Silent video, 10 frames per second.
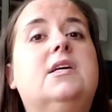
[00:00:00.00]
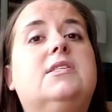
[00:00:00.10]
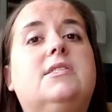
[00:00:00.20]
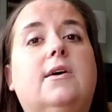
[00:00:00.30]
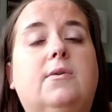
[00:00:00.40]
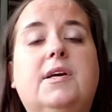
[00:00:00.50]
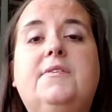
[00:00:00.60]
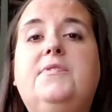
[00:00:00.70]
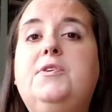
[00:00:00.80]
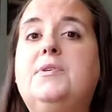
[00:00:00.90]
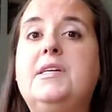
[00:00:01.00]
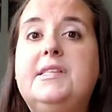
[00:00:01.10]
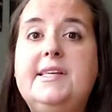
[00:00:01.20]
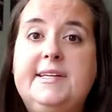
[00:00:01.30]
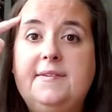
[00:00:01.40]
So if you
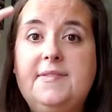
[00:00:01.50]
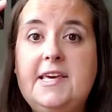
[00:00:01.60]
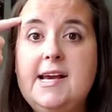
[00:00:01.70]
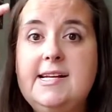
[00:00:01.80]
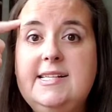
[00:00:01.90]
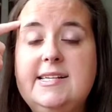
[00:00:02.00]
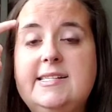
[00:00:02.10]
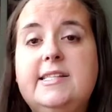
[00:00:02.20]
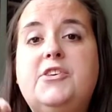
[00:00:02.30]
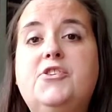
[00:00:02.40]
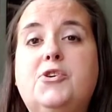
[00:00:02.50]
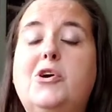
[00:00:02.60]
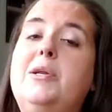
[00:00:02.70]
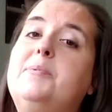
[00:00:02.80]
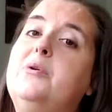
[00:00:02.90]
can think of the ideas and then your
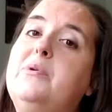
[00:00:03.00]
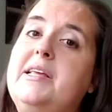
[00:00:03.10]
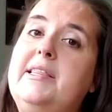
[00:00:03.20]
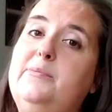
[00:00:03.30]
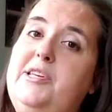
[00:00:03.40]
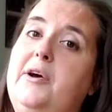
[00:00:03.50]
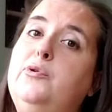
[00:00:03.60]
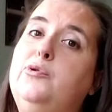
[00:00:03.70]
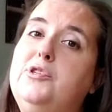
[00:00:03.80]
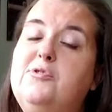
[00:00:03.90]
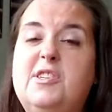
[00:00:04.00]
grown up can write them down or you